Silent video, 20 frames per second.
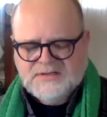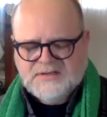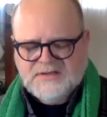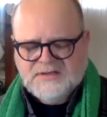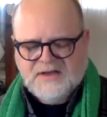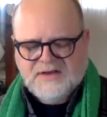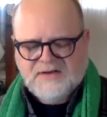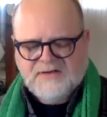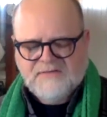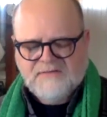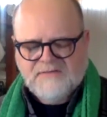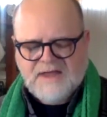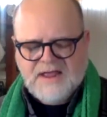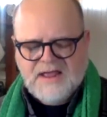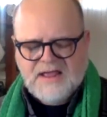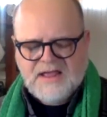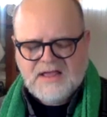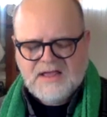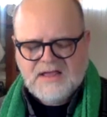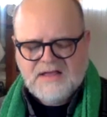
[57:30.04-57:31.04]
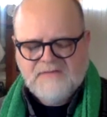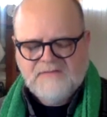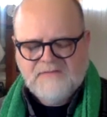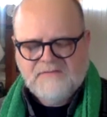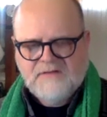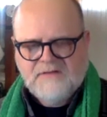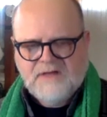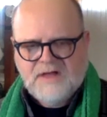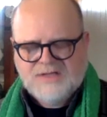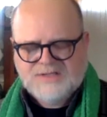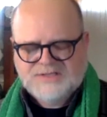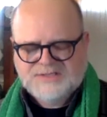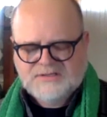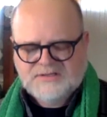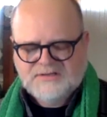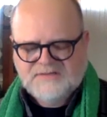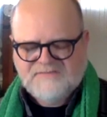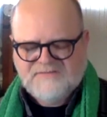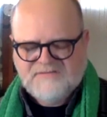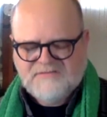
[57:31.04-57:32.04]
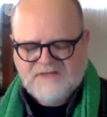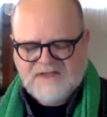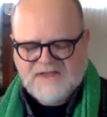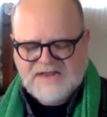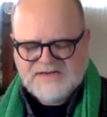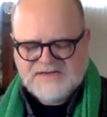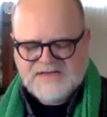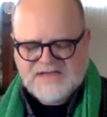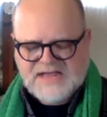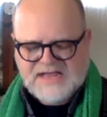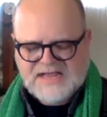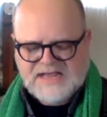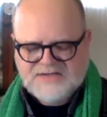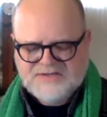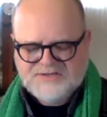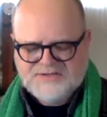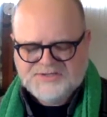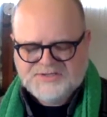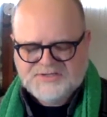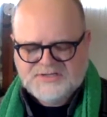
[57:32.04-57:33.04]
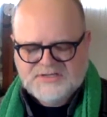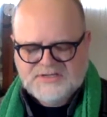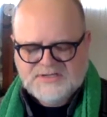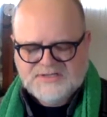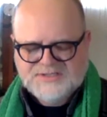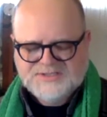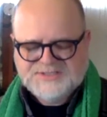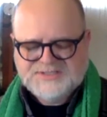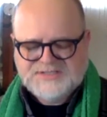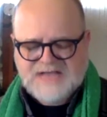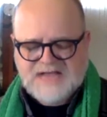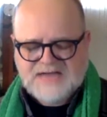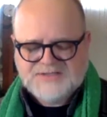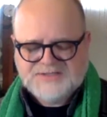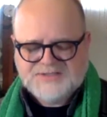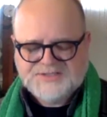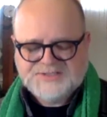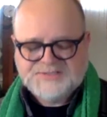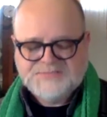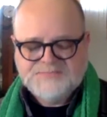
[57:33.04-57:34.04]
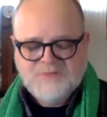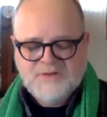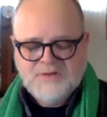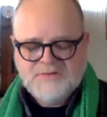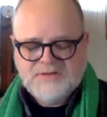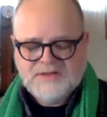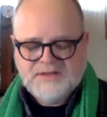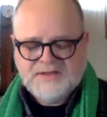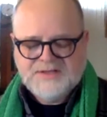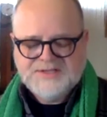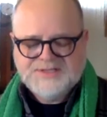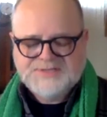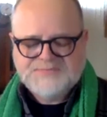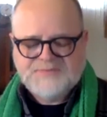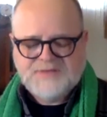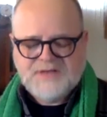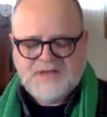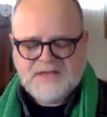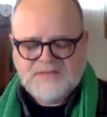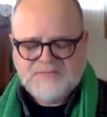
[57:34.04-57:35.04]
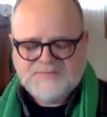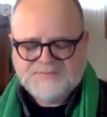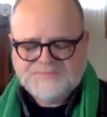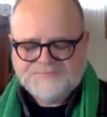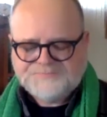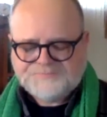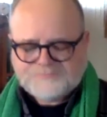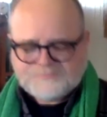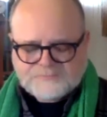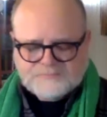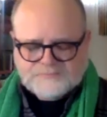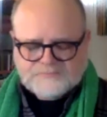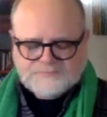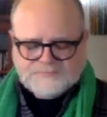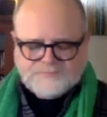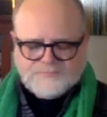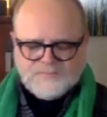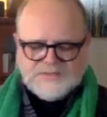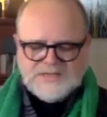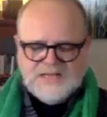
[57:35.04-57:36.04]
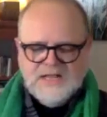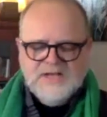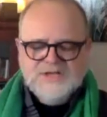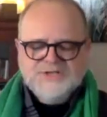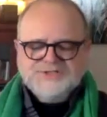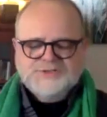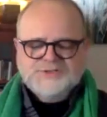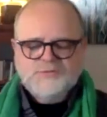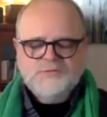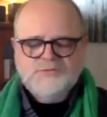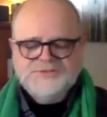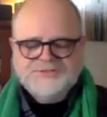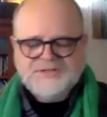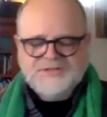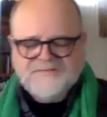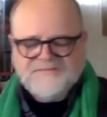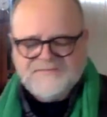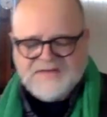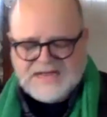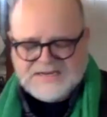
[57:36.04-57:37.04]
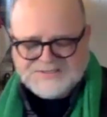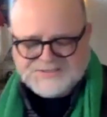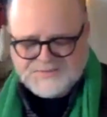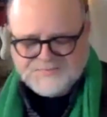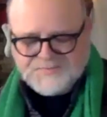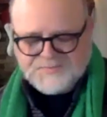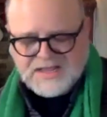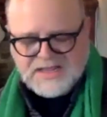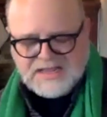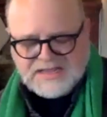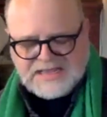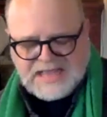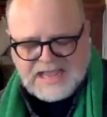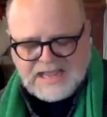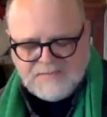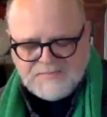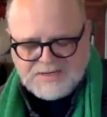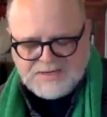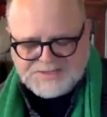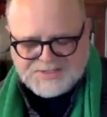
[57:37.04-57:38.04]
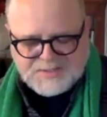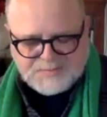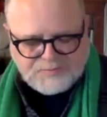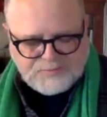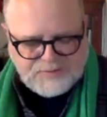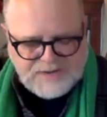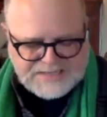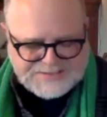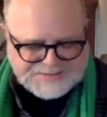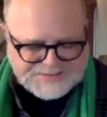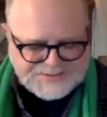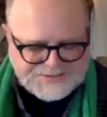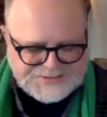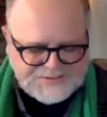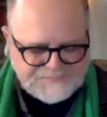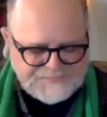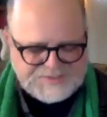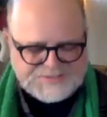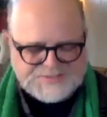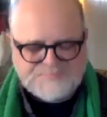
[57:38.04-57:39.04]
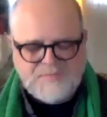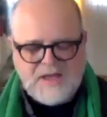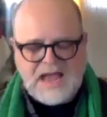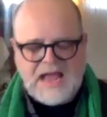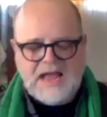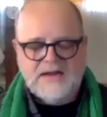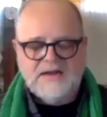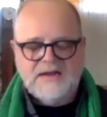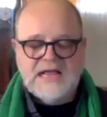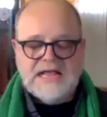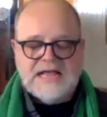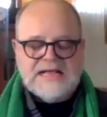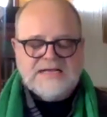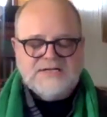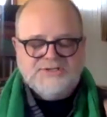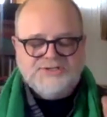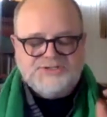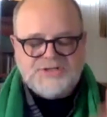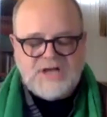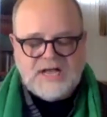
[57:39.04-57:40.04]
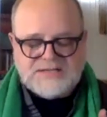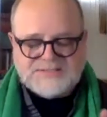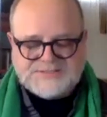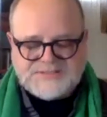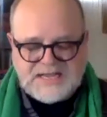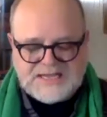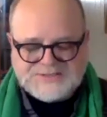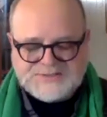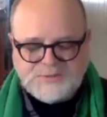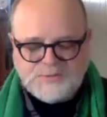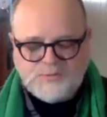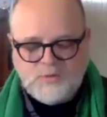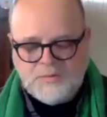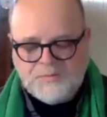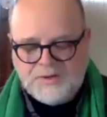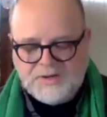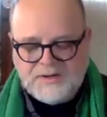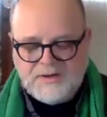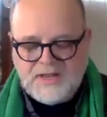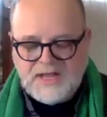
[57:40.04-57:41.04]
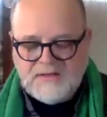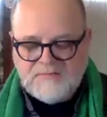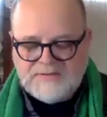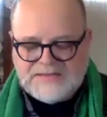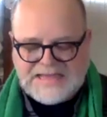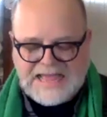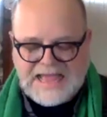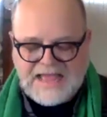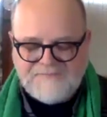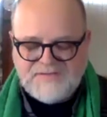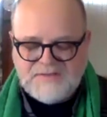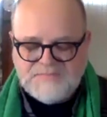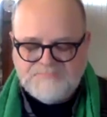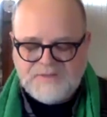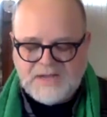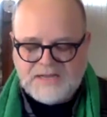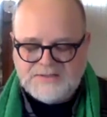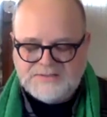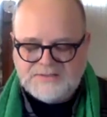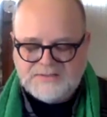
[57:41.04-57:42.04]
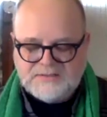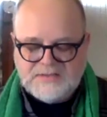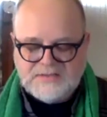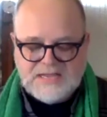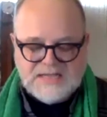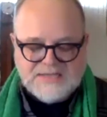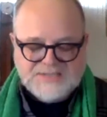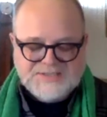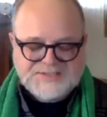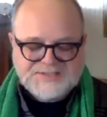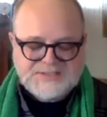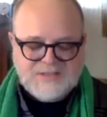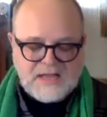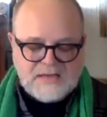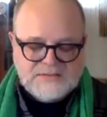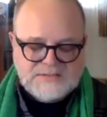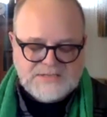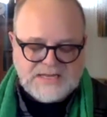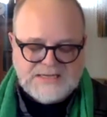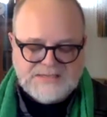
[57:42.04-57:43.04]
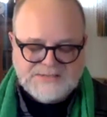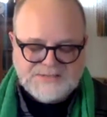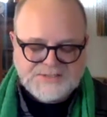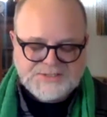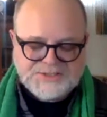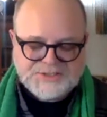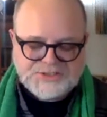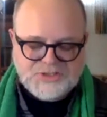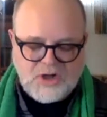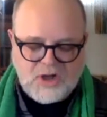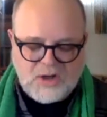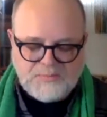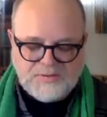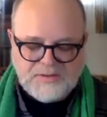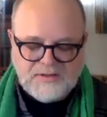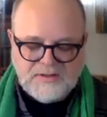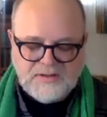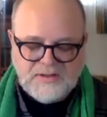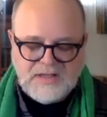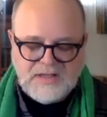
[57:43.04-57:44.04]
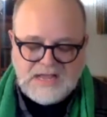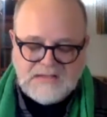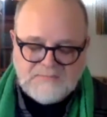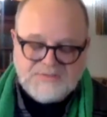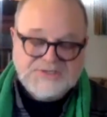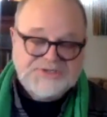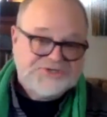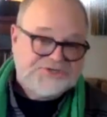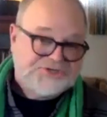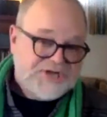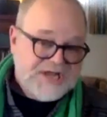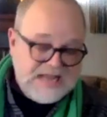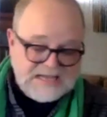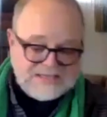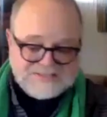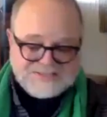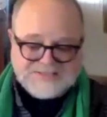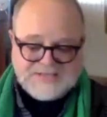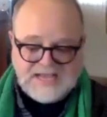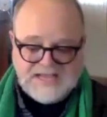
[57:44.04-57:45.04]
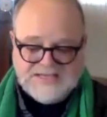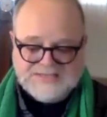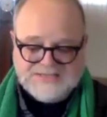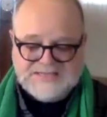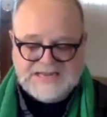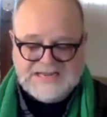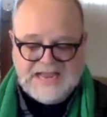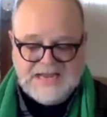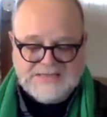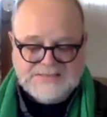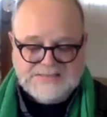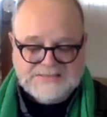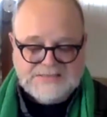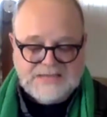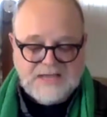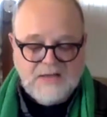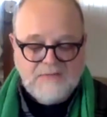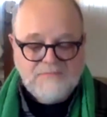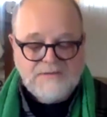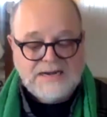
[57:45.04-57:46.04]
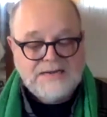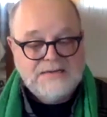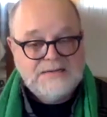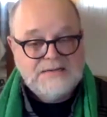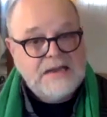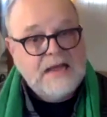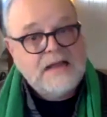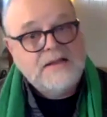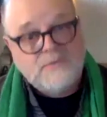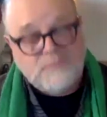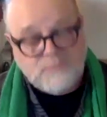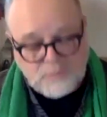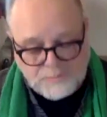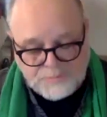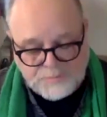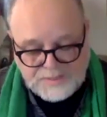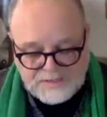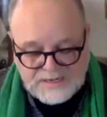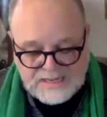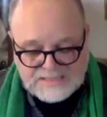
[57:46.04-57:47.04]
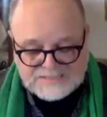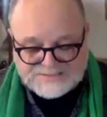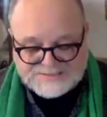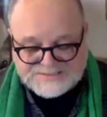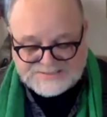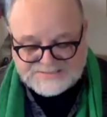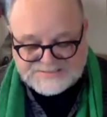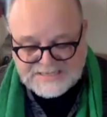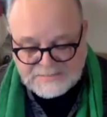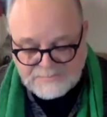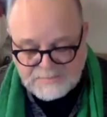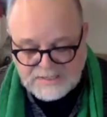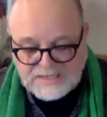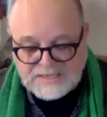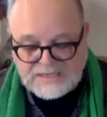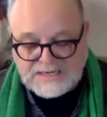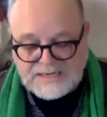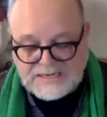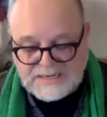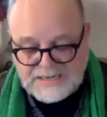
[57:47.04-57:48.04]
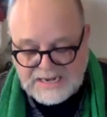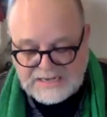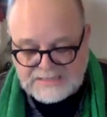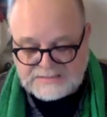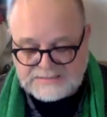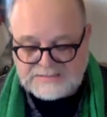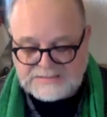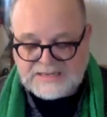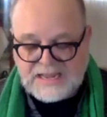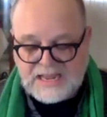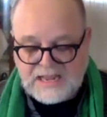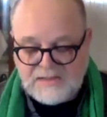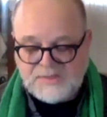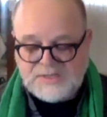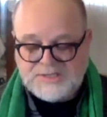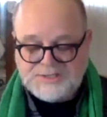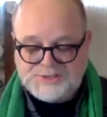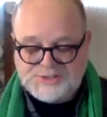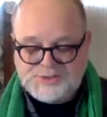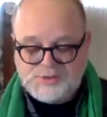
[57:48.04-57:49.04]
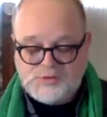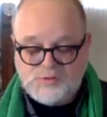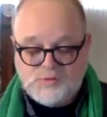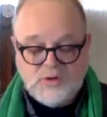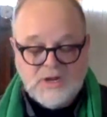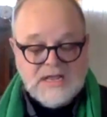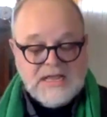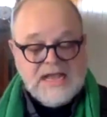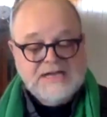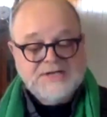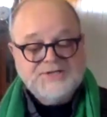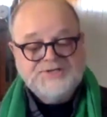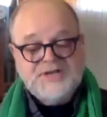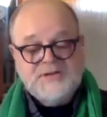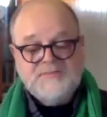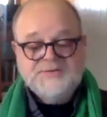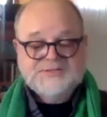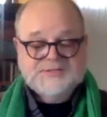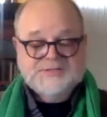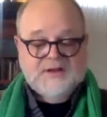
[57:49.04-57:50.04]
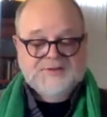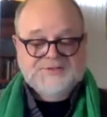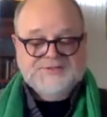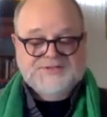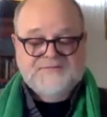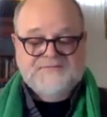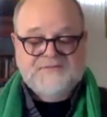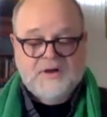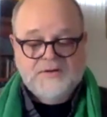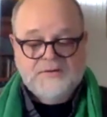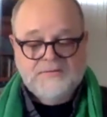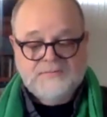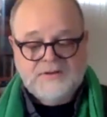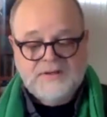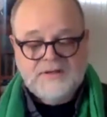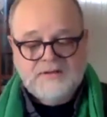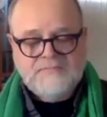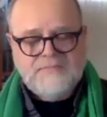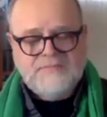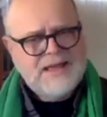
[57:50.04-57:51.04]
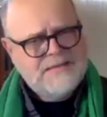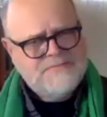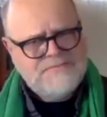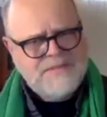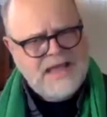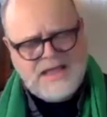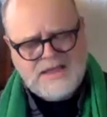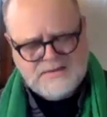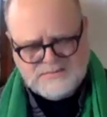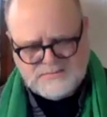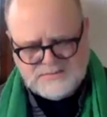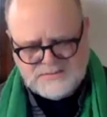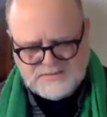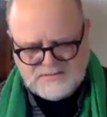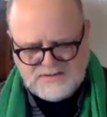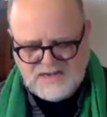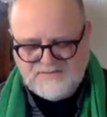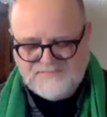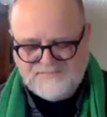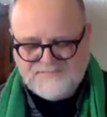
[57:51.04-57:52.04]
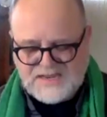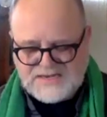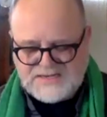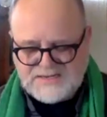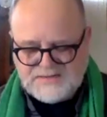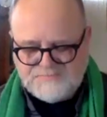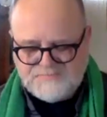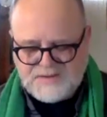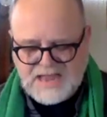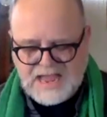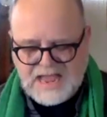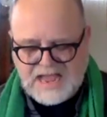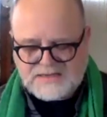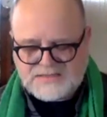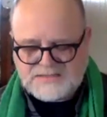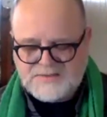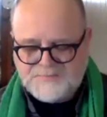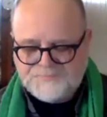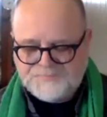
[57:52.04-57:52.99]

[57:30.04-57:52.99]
A grey-haired rascal of great age sat smoking his pipe. Scrooge and the Phantom came into the presence of this man just as a woman with a heavy bundle slunk into the shop. But she had scarcely entered when another woman, similarly laden, came in too, and she was closely followed by a man in faded black.